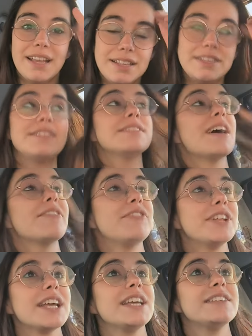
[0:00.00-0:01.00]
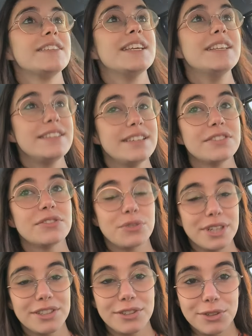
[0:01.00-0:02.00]
this is, I feel like it's the easiest
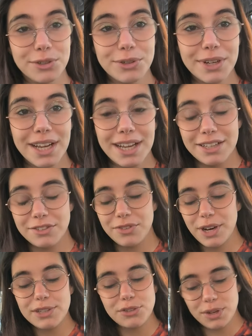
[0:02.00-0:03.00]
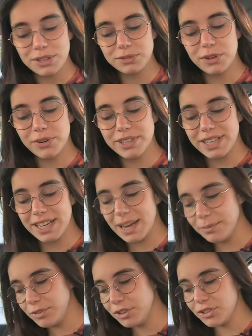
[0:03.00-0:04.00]
trick to do. It's very straightforward and
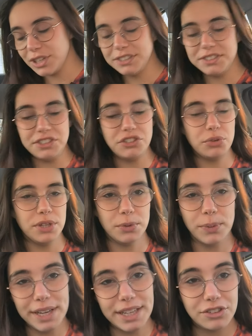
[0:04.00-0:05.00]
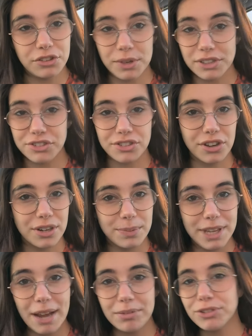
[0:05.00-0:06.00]
I'm just gonna teach you in a way that you are just gonna
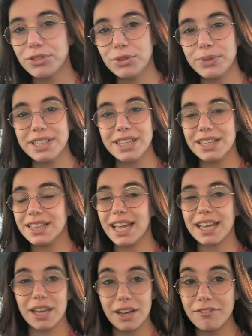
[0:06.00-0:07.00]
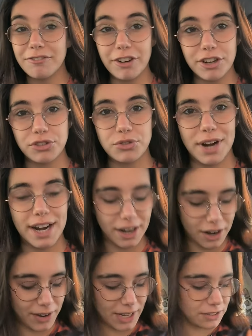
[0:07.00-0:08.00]
be able to do it like first try
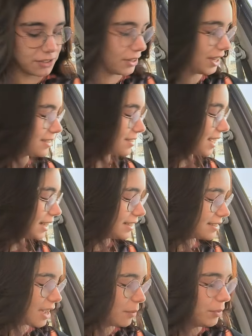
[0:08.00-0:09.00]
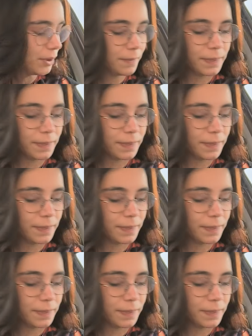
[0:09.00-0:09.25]
all right so let's light this up